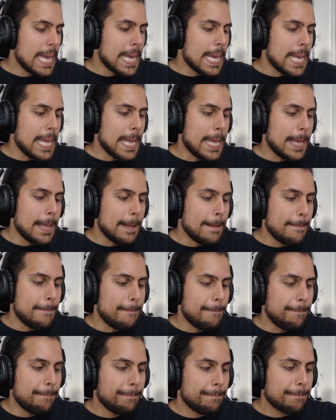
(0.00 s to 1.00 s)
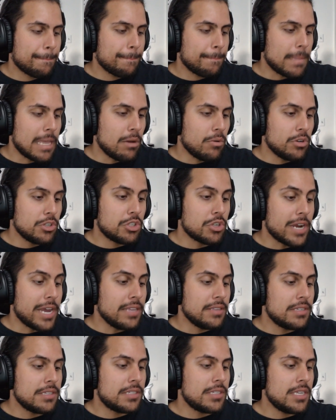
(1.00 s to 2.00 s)
Um, and we're
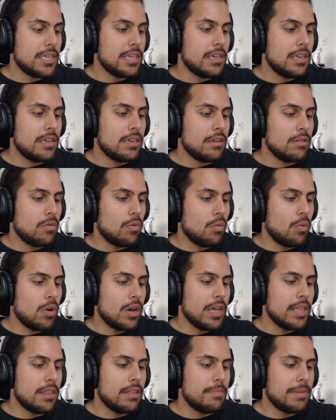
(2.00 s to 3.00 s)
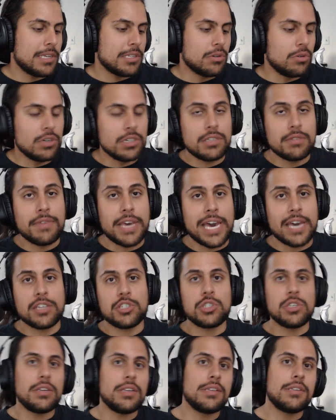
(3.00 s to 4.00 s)
trying to see what the best course of
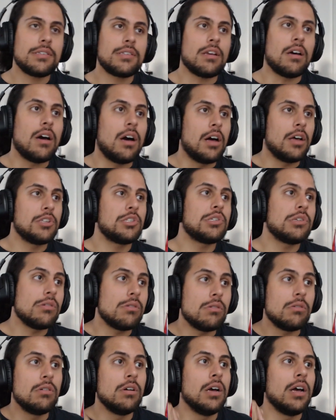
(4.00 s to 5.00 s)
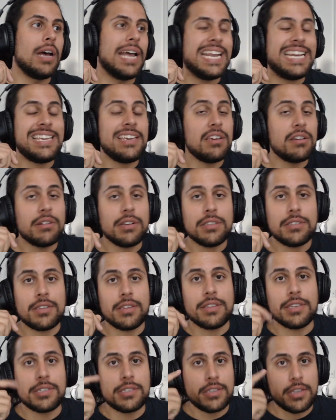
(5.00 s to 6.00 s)
action is, also adhering to
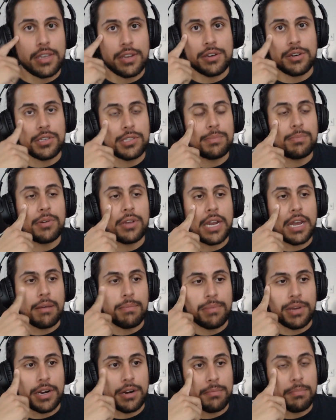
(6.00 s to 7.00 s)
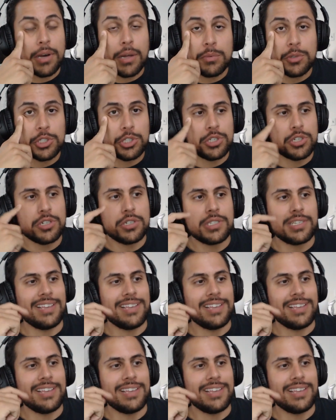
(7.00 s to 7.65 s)
the standards put out by our publishers.